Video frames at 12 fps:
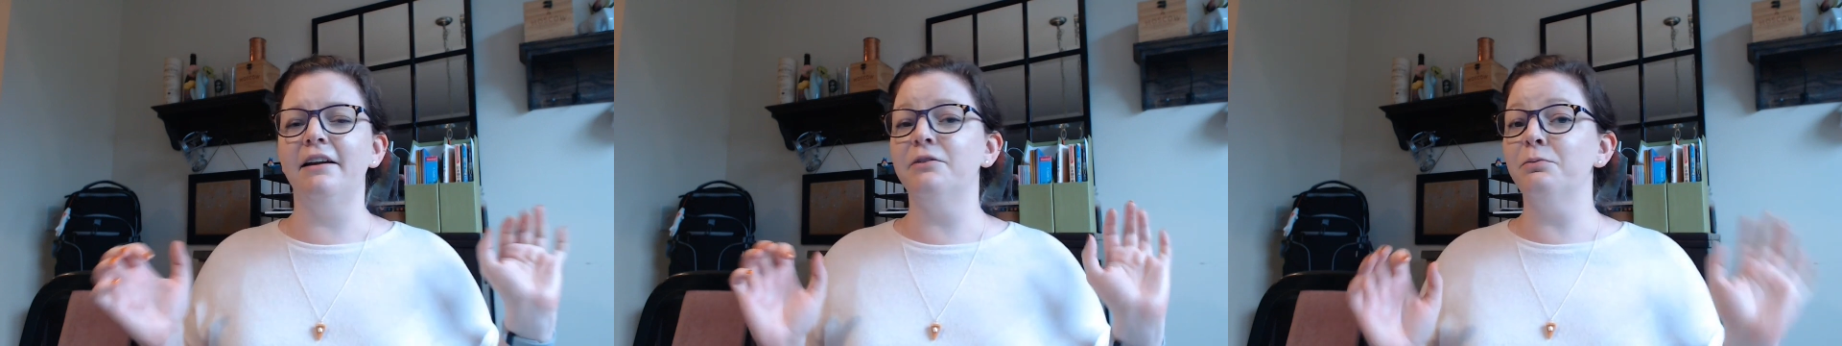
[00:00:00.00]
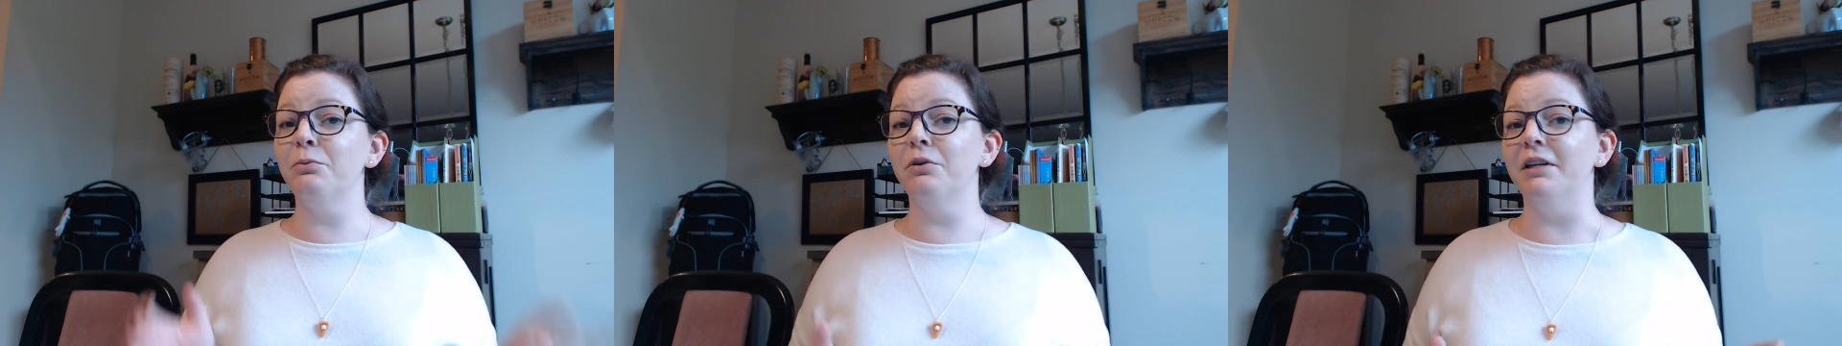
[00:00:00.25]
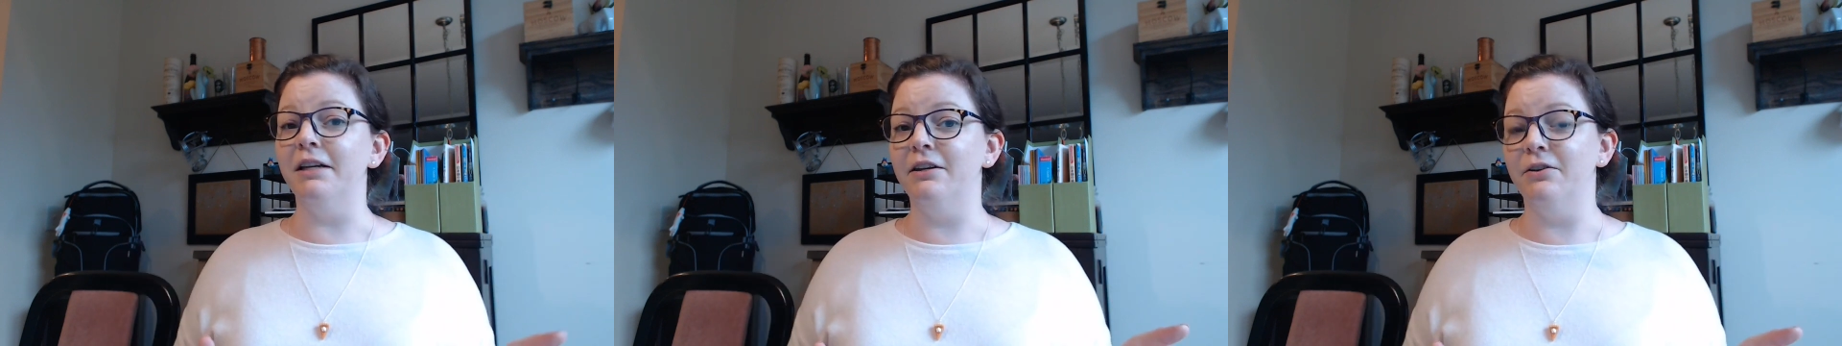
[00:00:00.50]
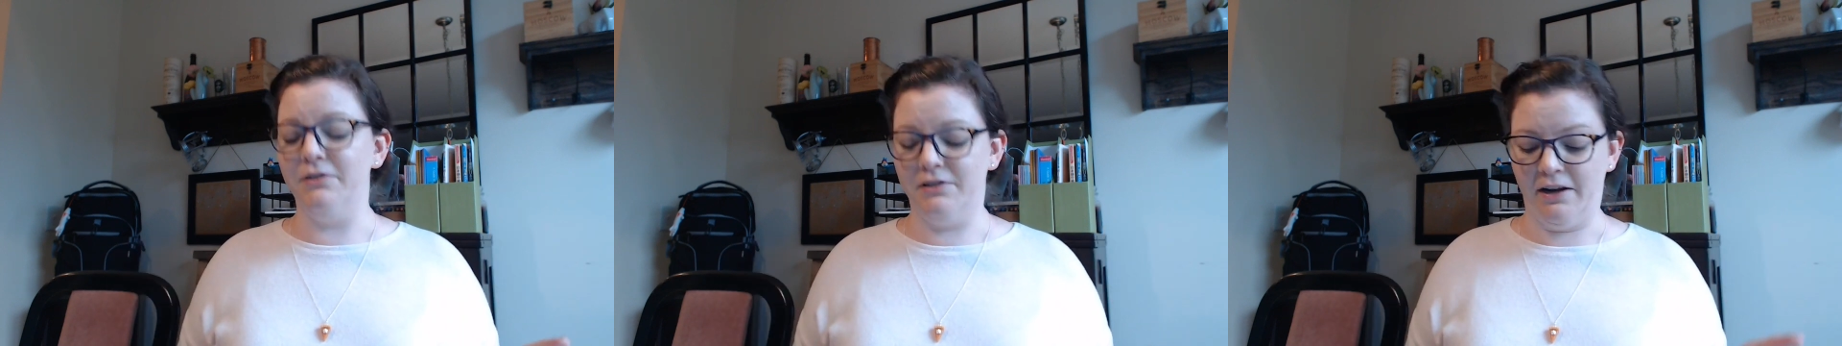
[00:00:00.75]
It's really
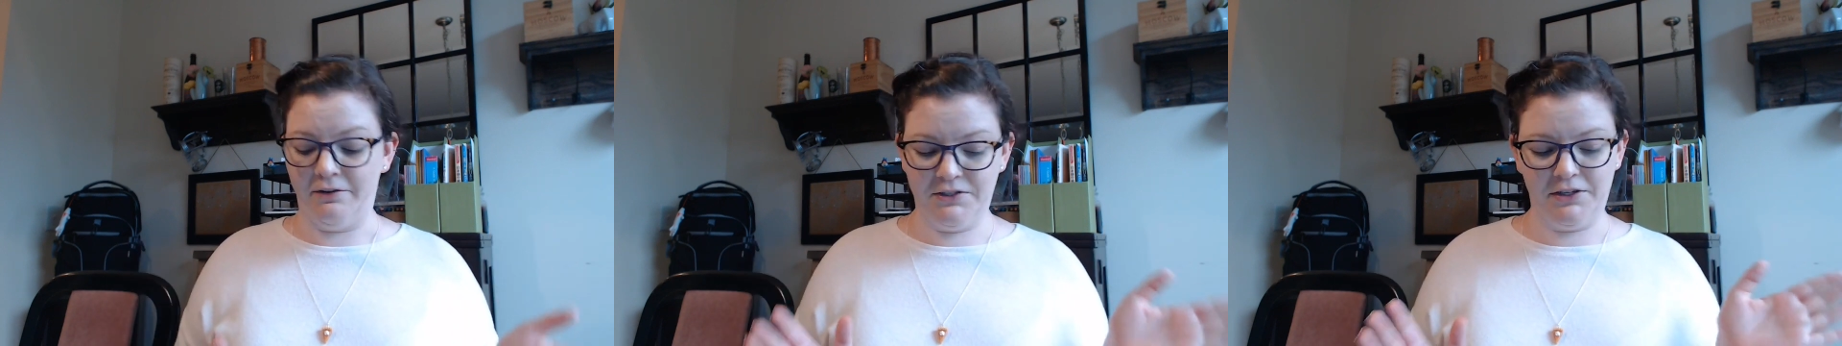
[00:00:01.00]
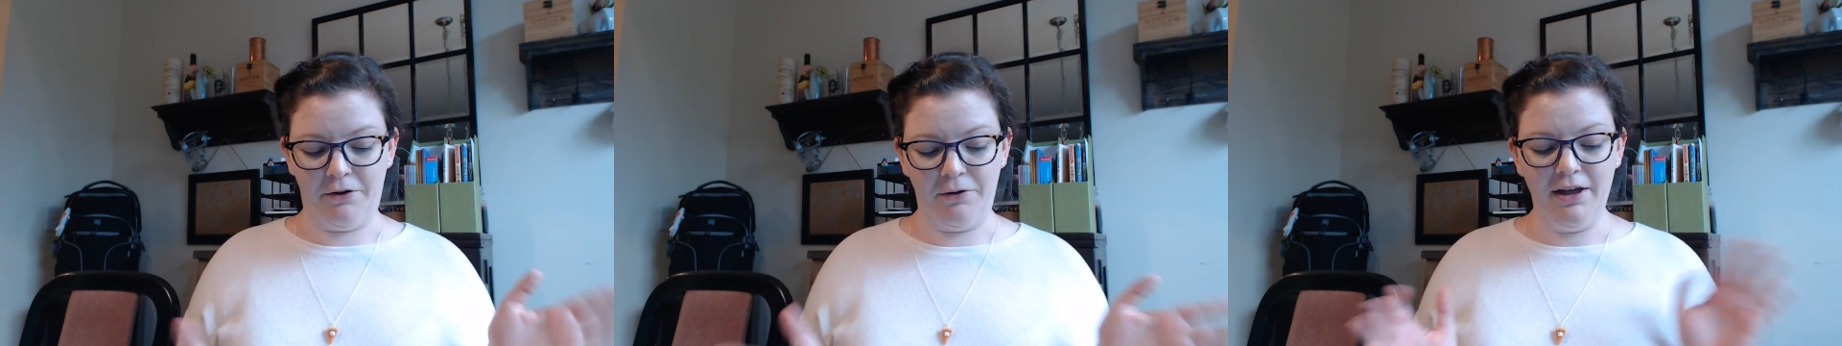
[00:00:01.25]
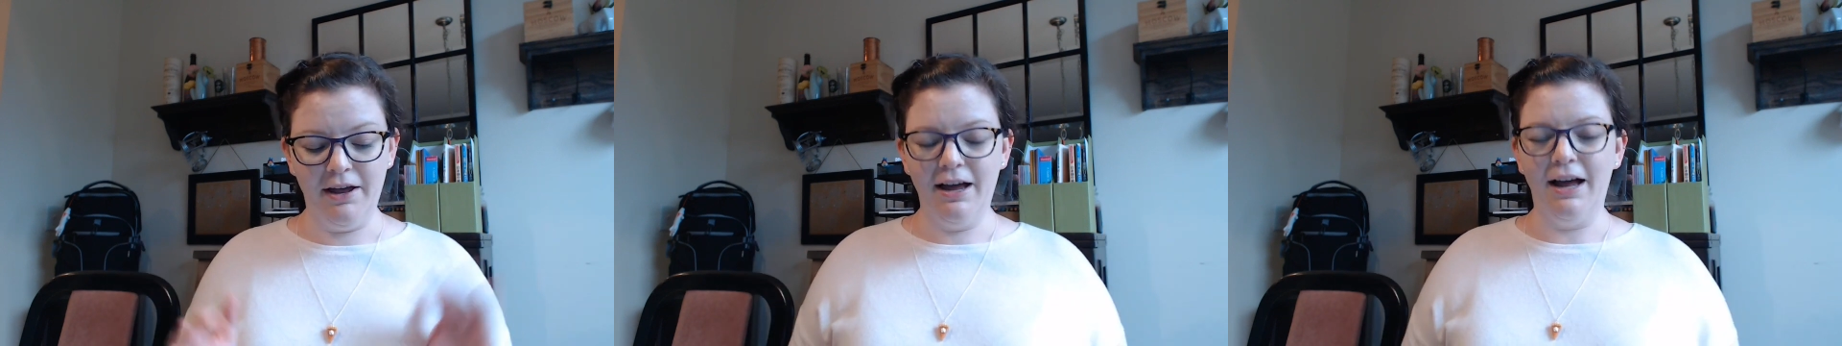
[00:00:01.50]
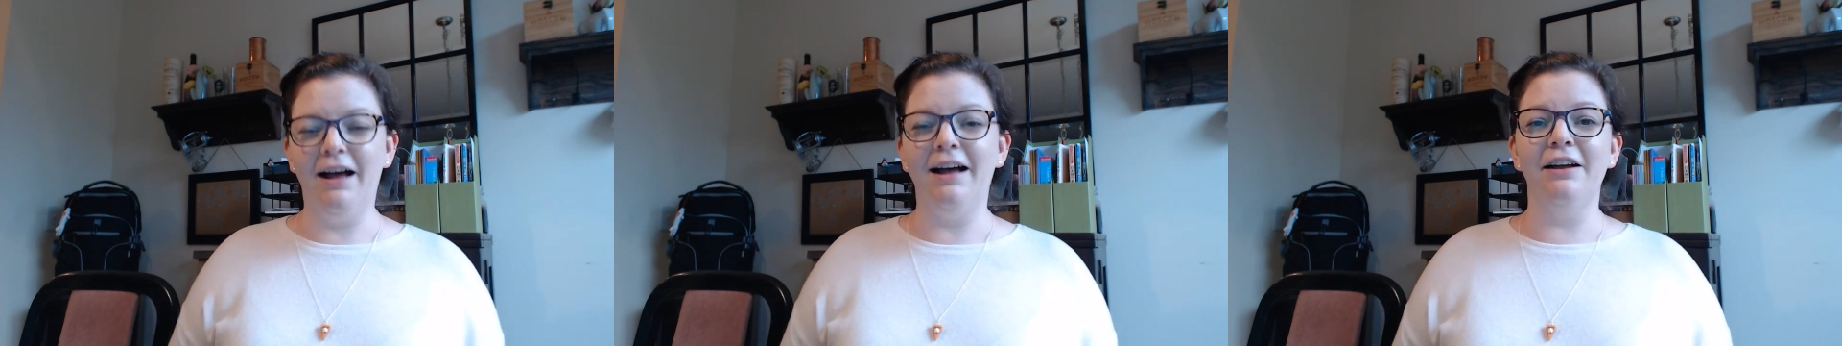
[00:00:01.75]
cute stuff. So
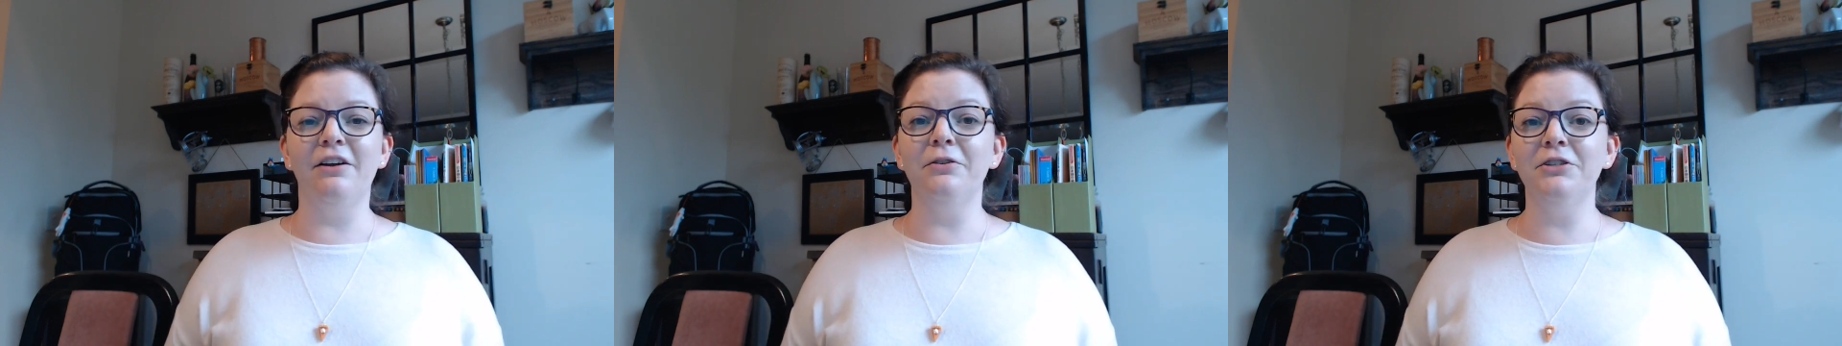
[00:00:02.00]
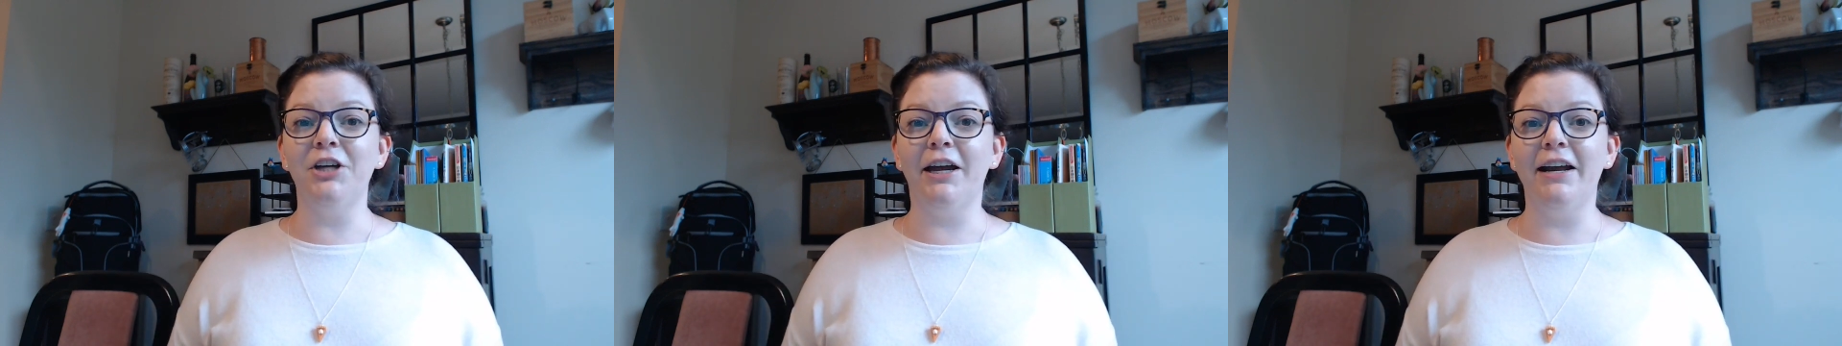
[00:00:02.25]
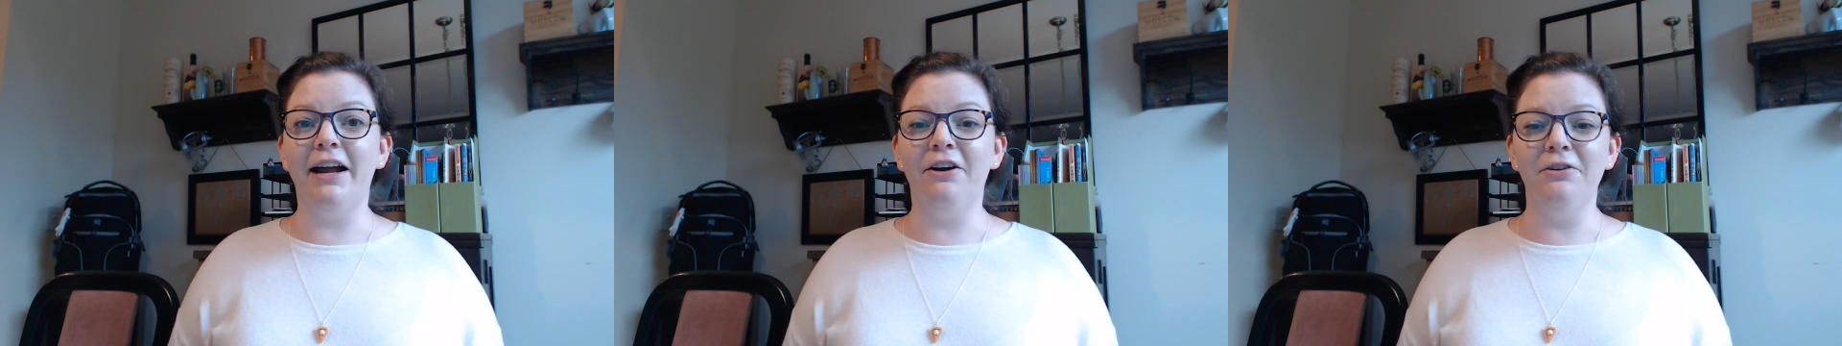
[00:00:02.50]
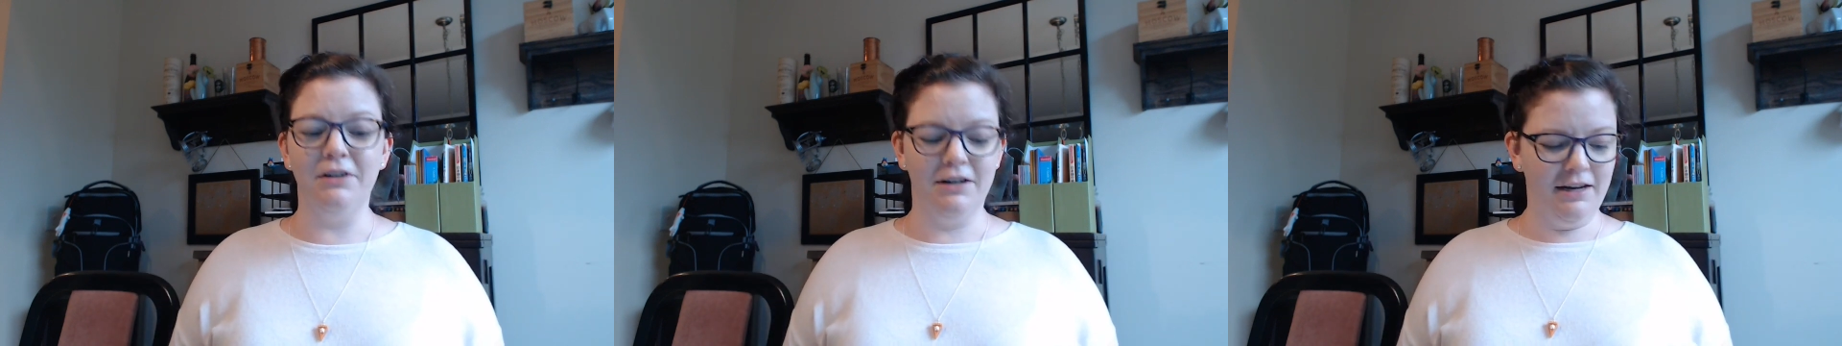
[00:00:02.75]
uh, go check it
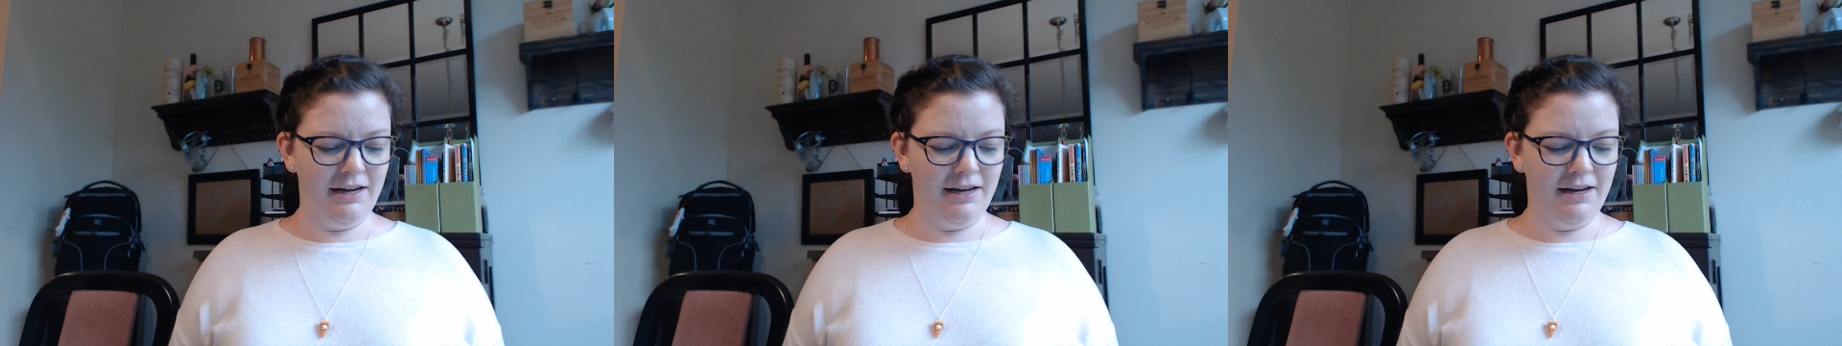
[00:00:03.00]
out.